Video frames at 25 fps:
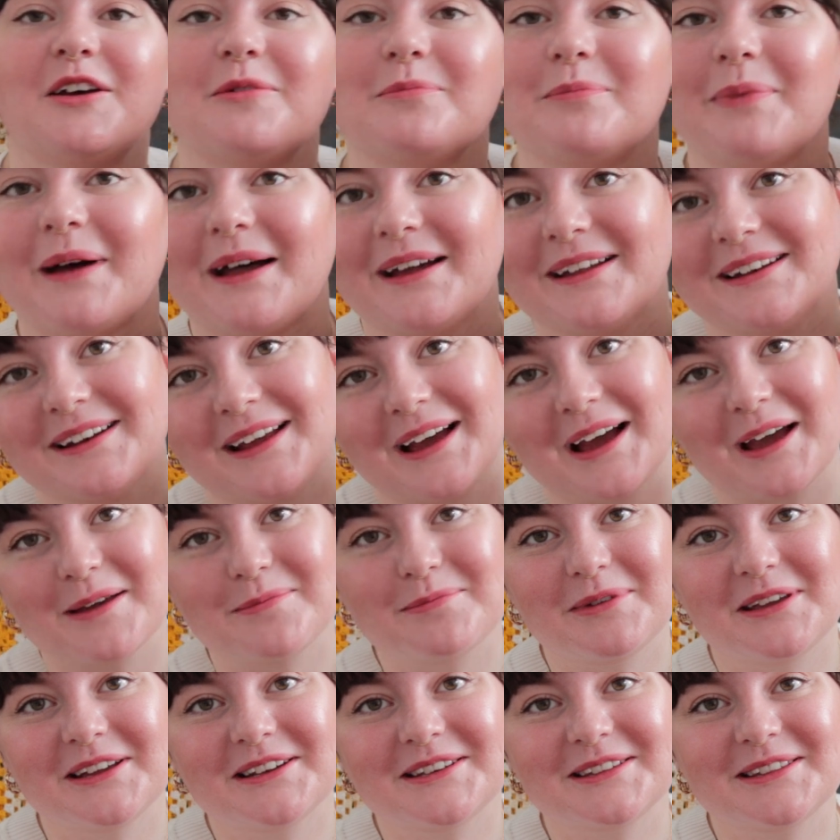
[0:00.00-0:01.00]
But I
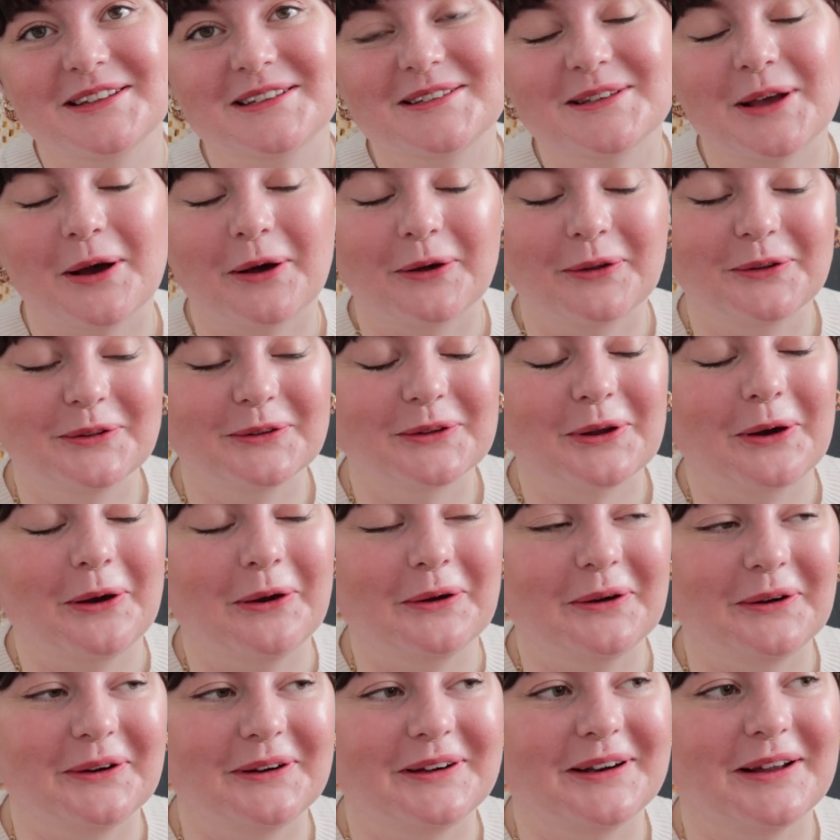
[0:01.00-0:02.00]
picked this whole
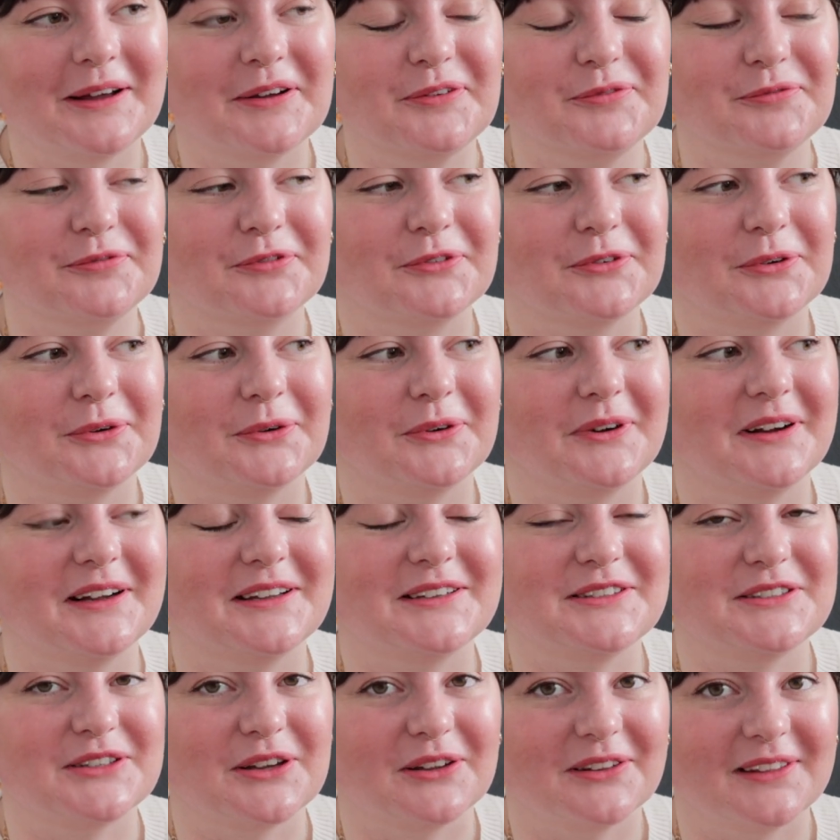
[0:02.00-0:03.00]
cone up for
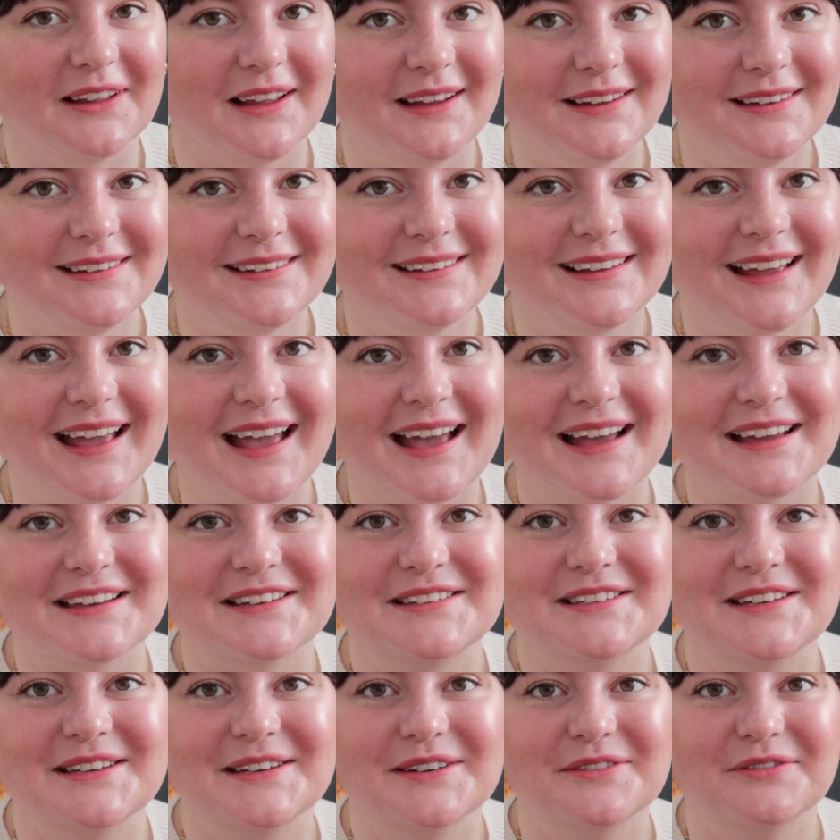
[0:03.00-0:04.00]
$1
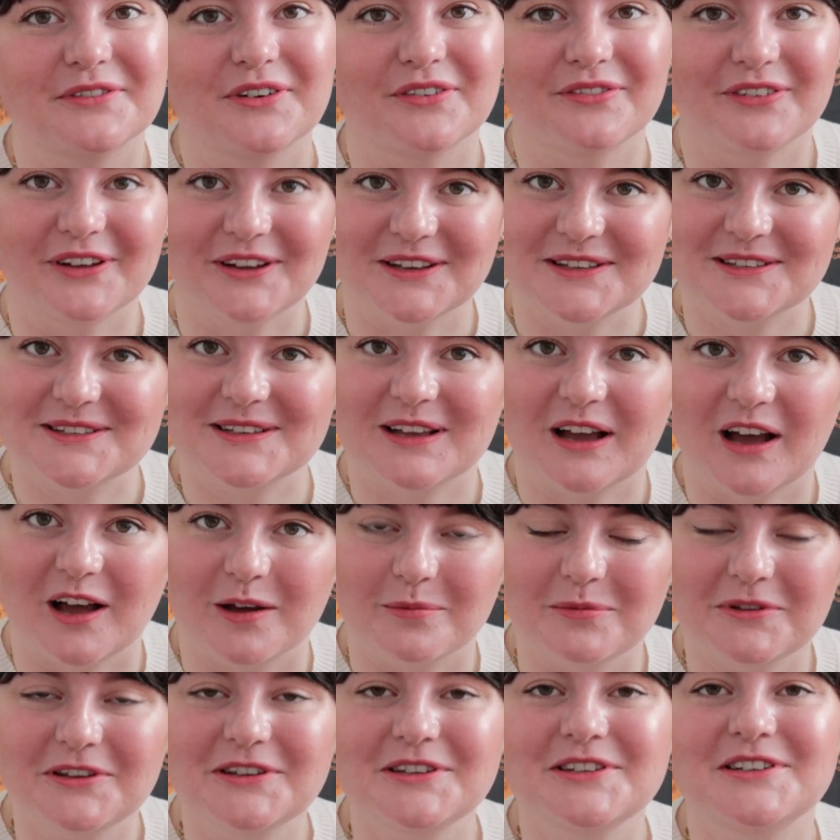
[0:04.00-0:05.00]
at Reverse
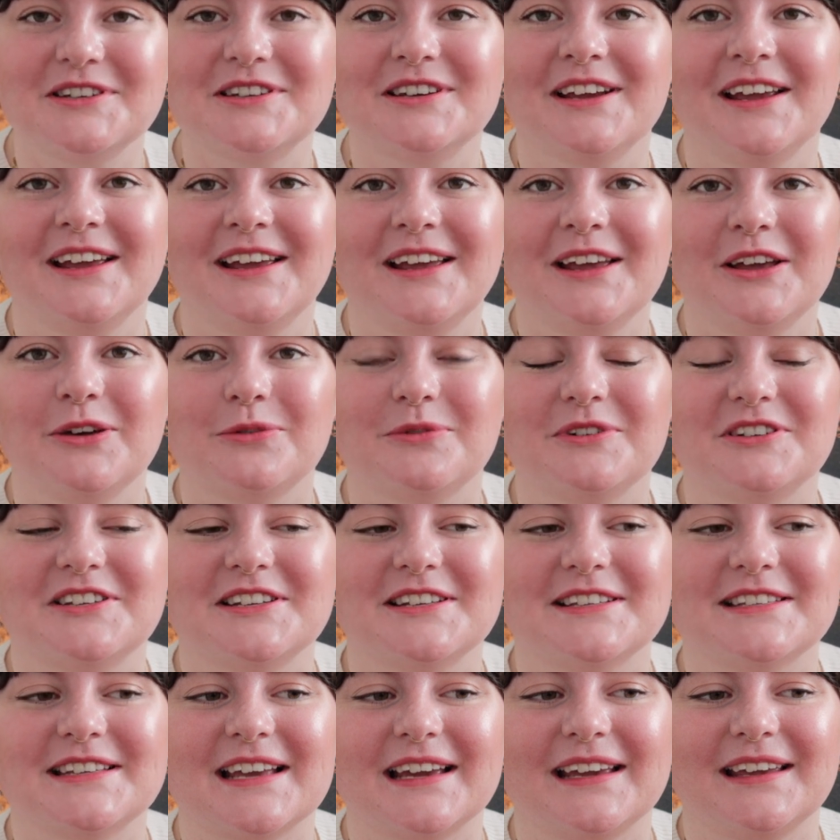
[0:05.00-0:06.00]
Garbage, which
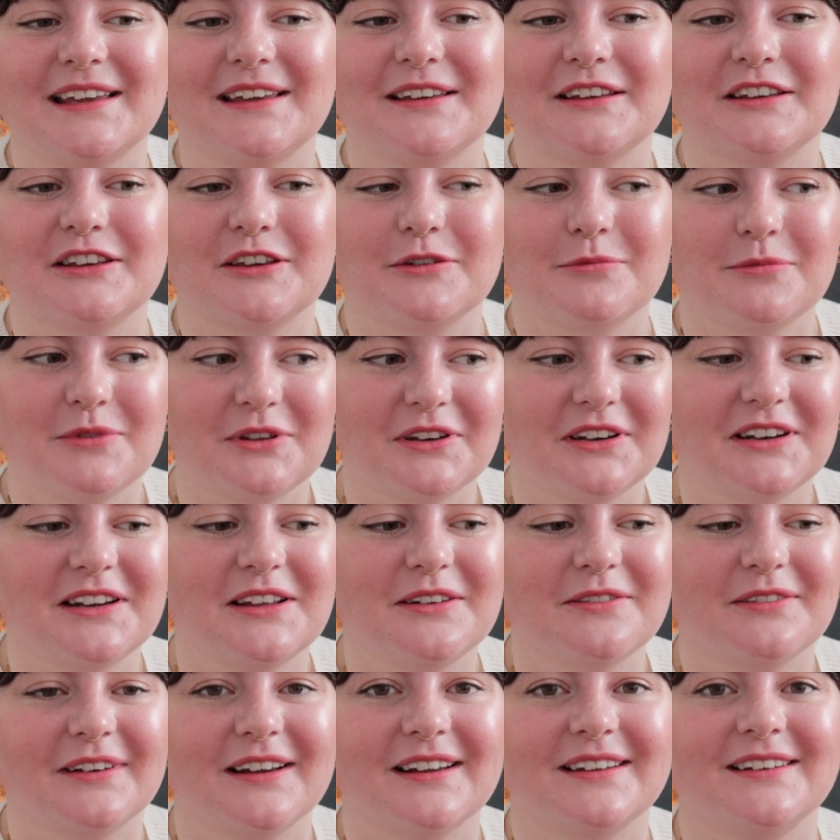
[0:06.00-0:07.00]
is a
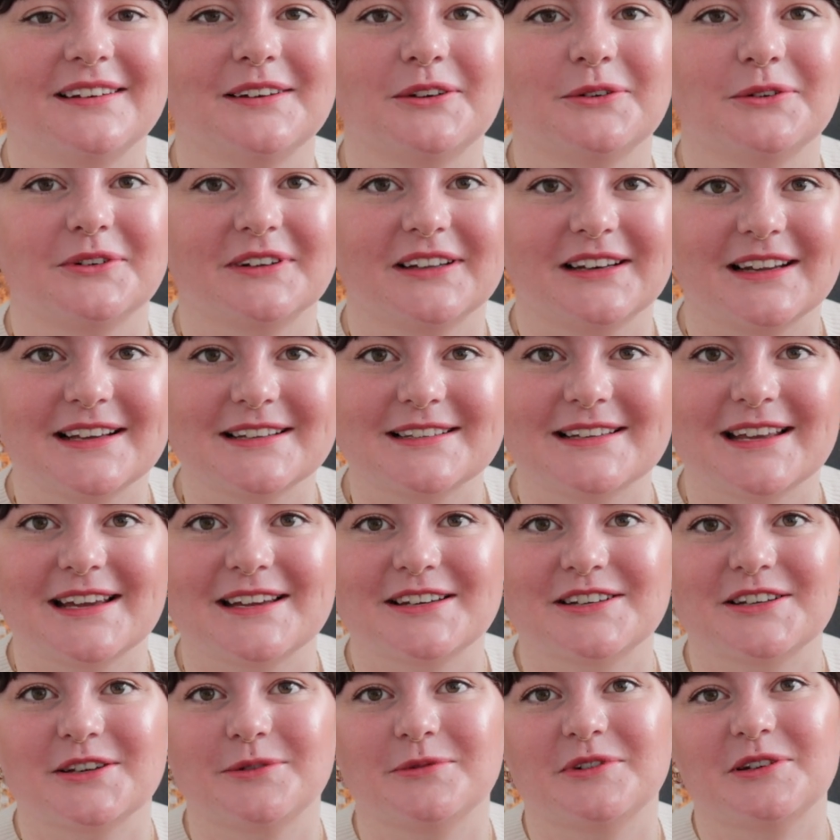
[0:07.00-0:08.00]
community-run
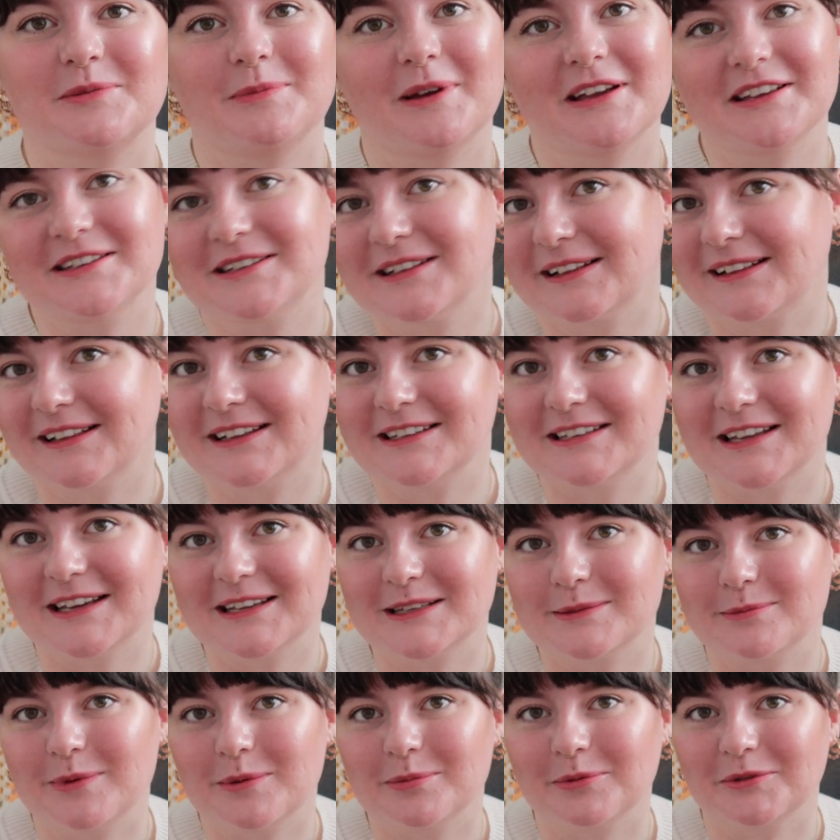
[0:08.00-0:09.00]
organization which basically
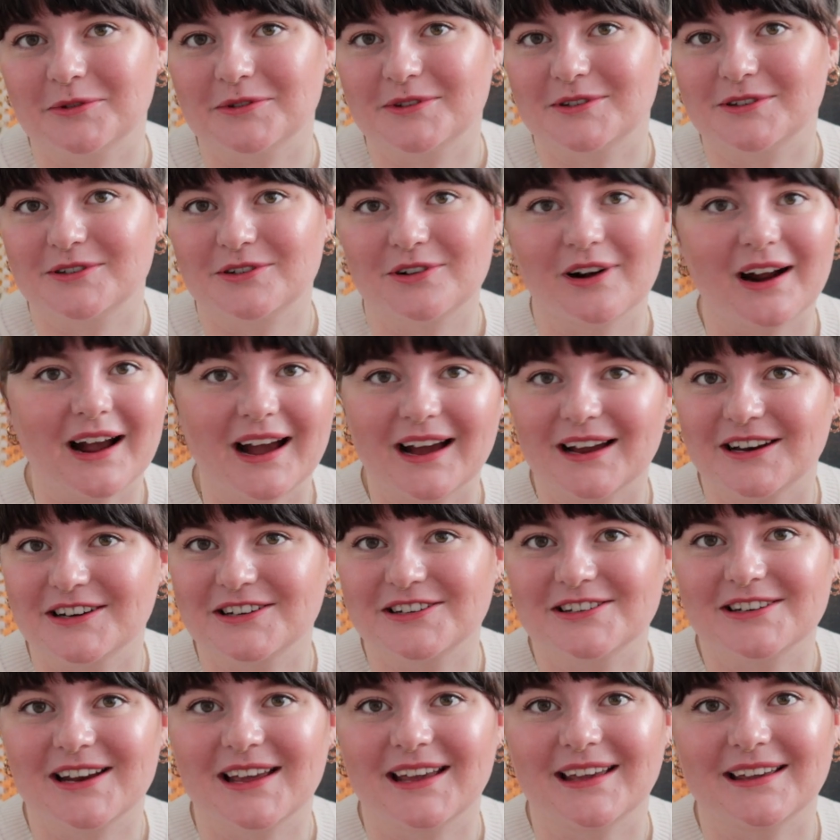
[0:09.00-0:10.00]
takes people's
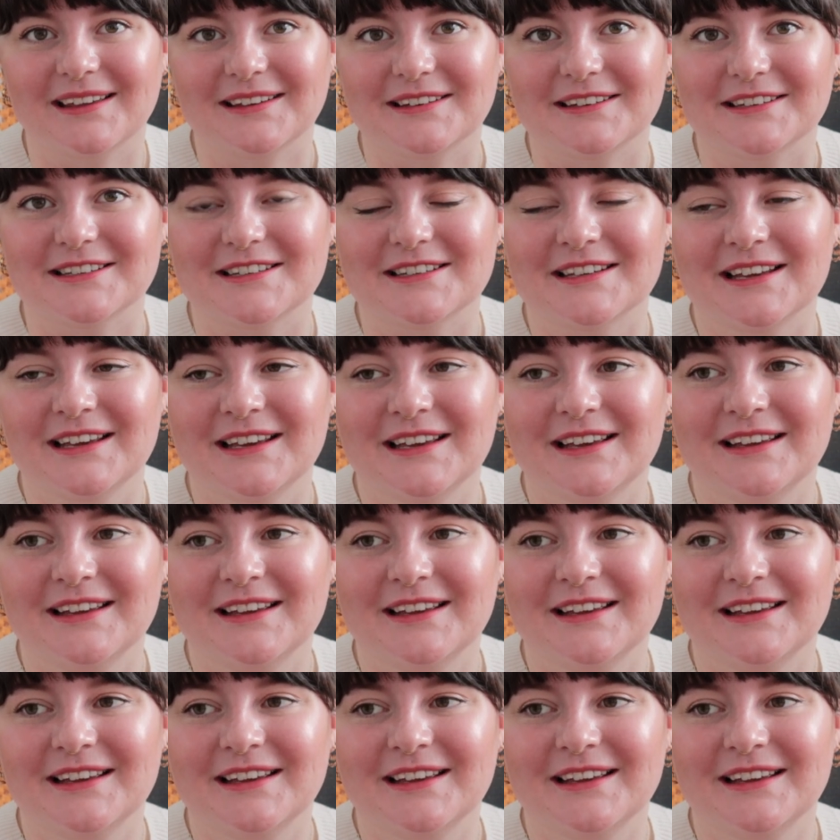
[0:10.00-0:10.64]
trash and